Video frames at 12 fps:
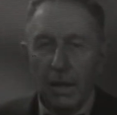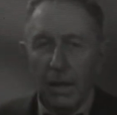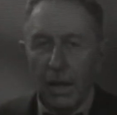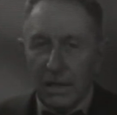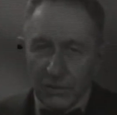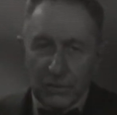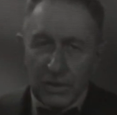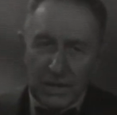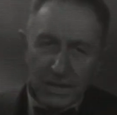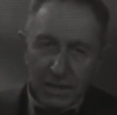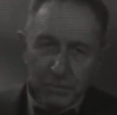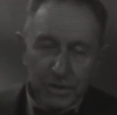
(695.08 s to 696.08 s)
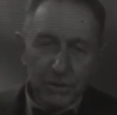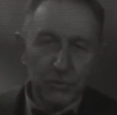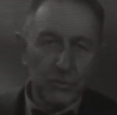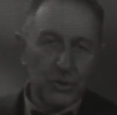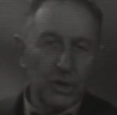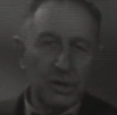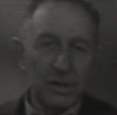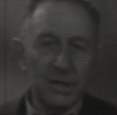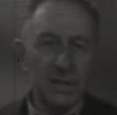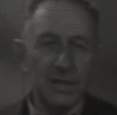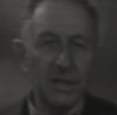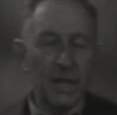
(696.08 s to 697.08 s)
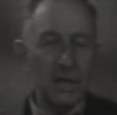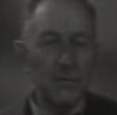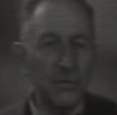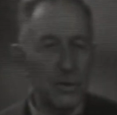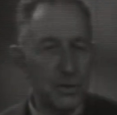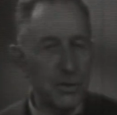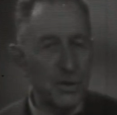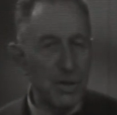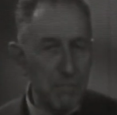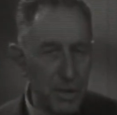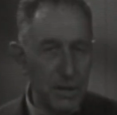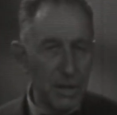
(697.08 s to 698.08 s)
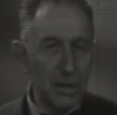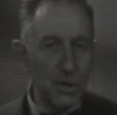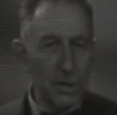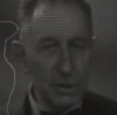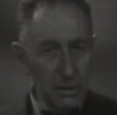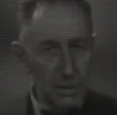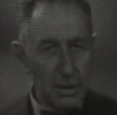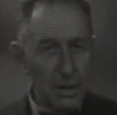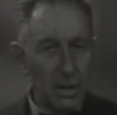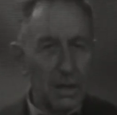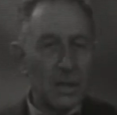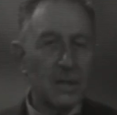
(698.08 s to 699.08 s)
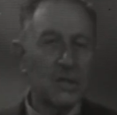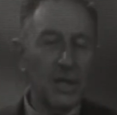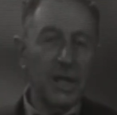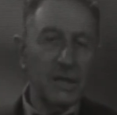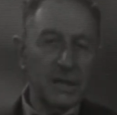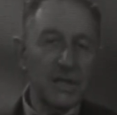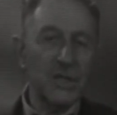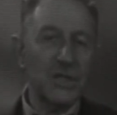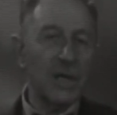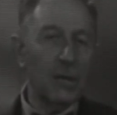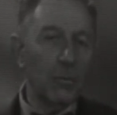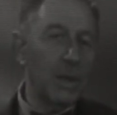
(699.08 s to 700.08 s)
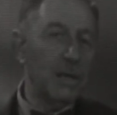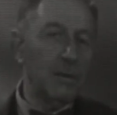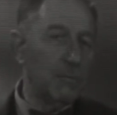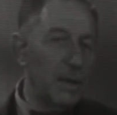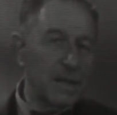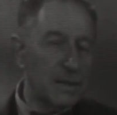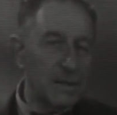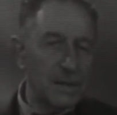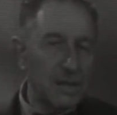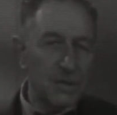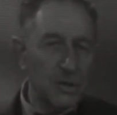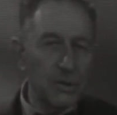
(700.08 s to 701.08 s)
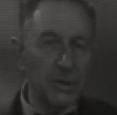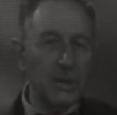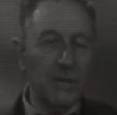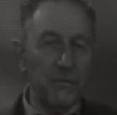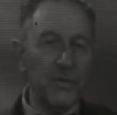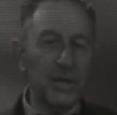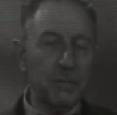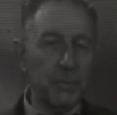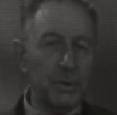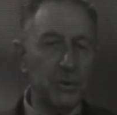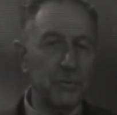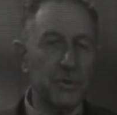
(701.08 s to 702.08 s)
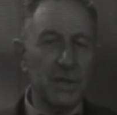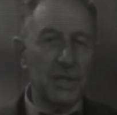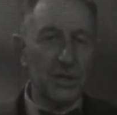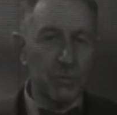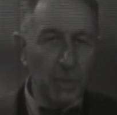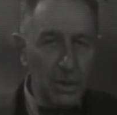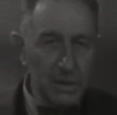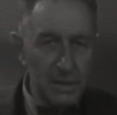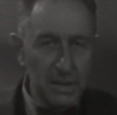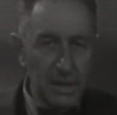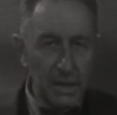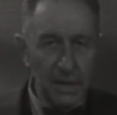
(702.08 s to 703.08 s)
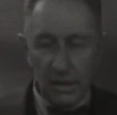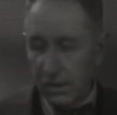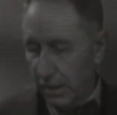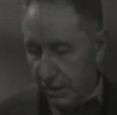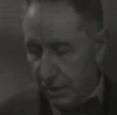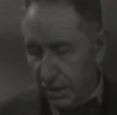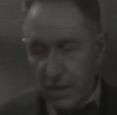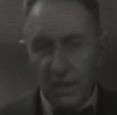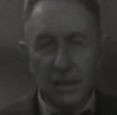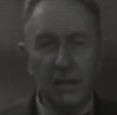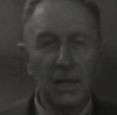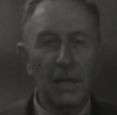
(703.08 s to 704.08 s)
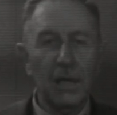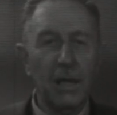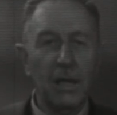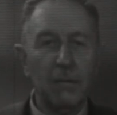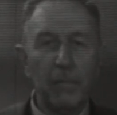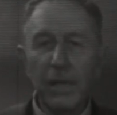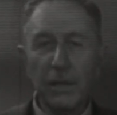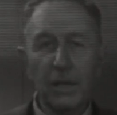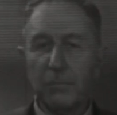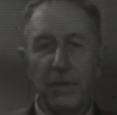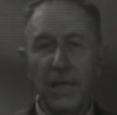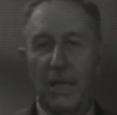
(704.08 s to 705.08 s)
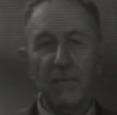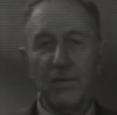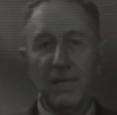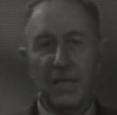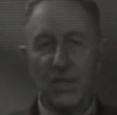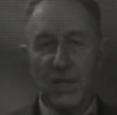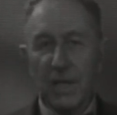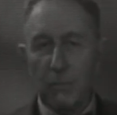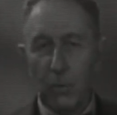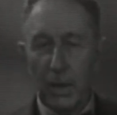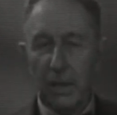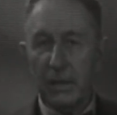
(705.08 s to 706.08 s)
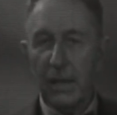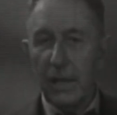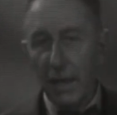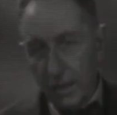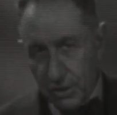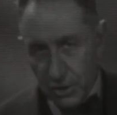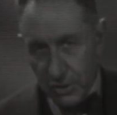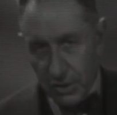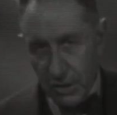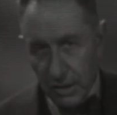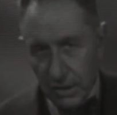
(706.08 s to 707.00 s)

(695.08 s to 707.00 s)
As for attempting to study these great forces in miniature, scientists are well aware that a certain effect produced at small scale, like here, may not behave in the same way at a larger scale.